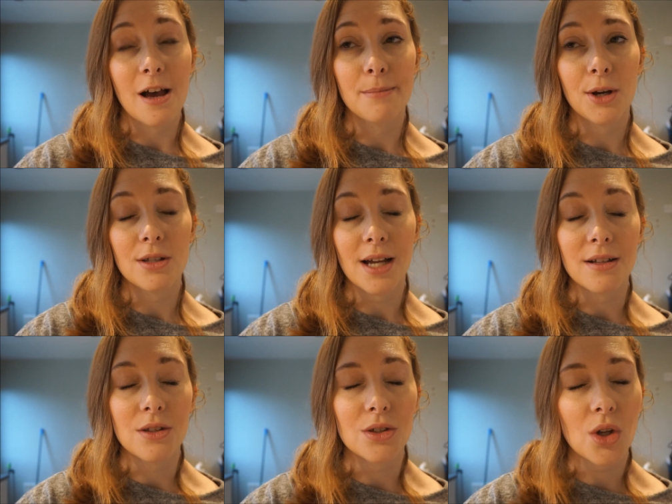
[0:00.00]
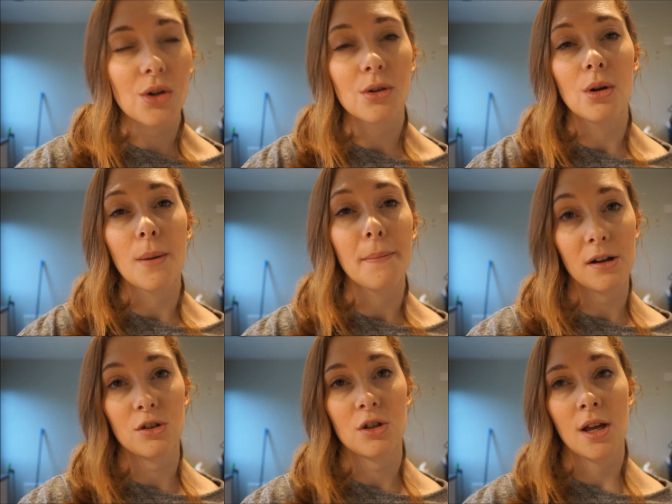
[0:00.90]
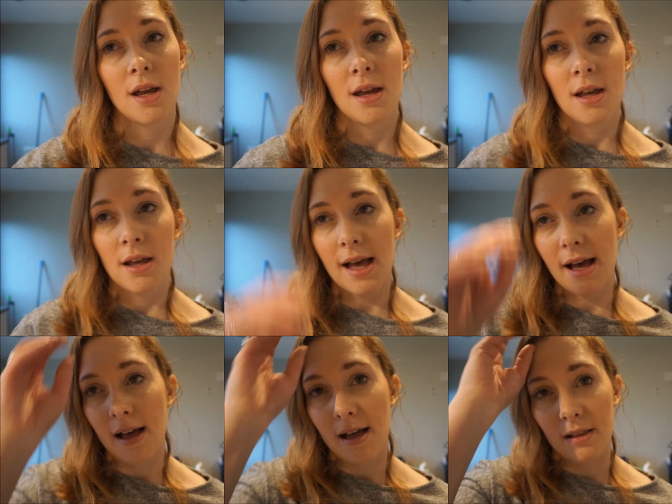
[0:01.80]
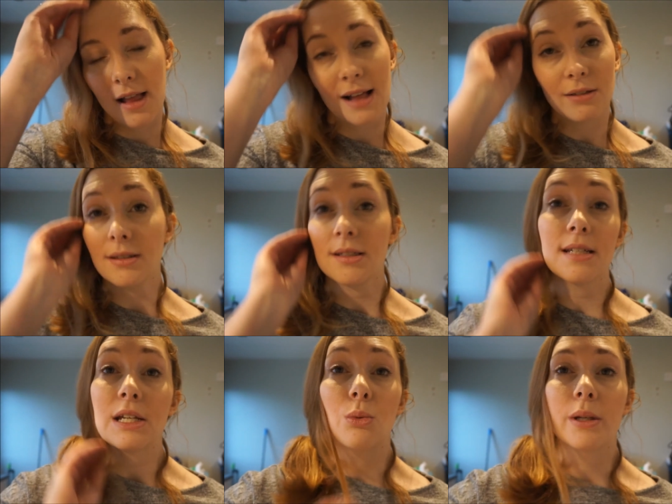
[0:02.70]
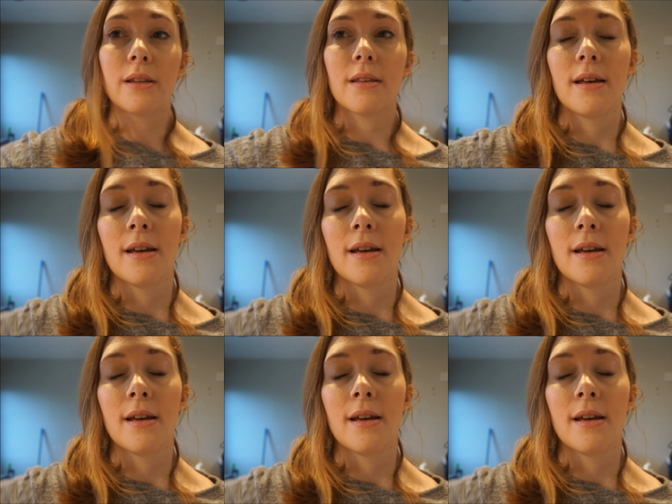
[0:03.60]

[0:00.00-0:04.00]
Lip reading: because I had so much else to deal with.